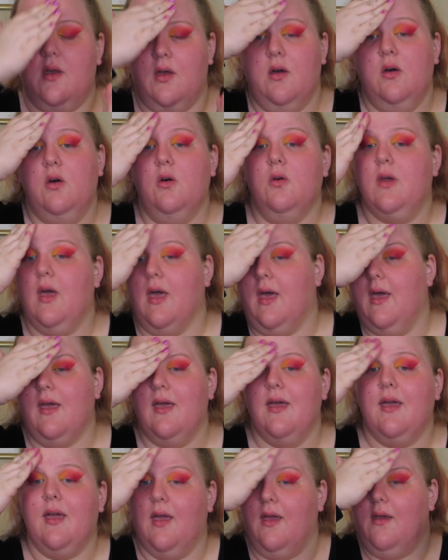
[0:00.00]

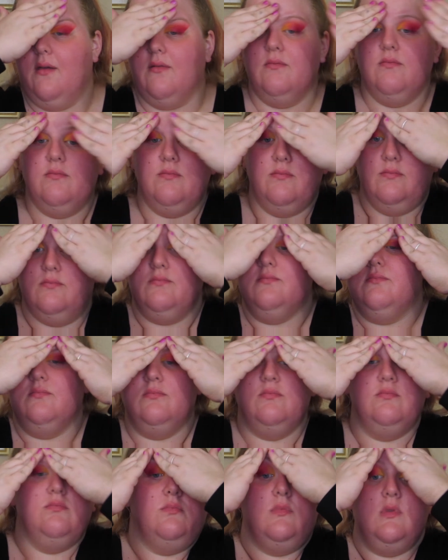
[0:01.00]
Okay.
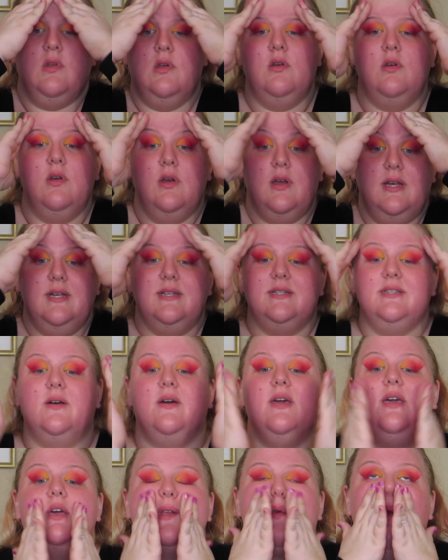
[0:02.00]
So
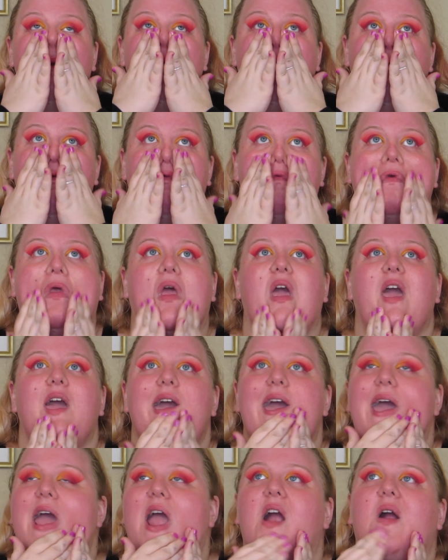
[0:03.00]
it is
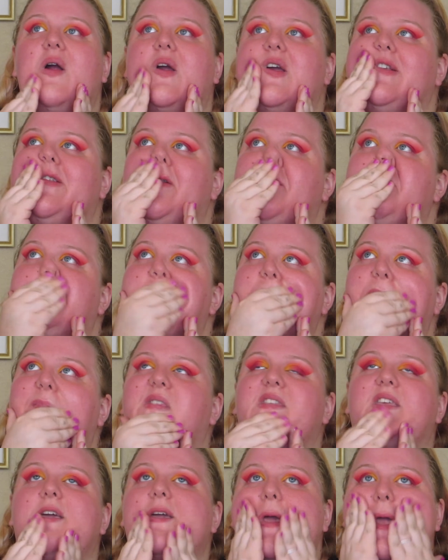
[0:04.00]
very
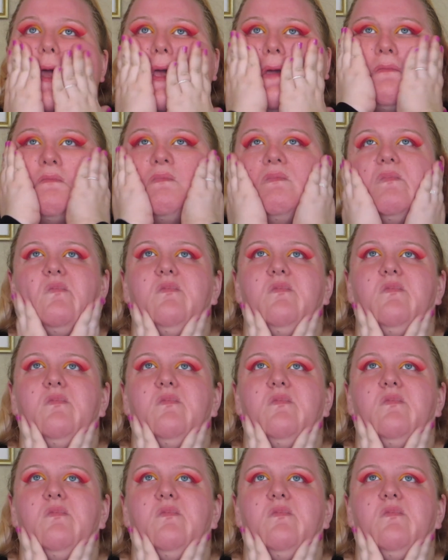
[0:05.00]
sticky.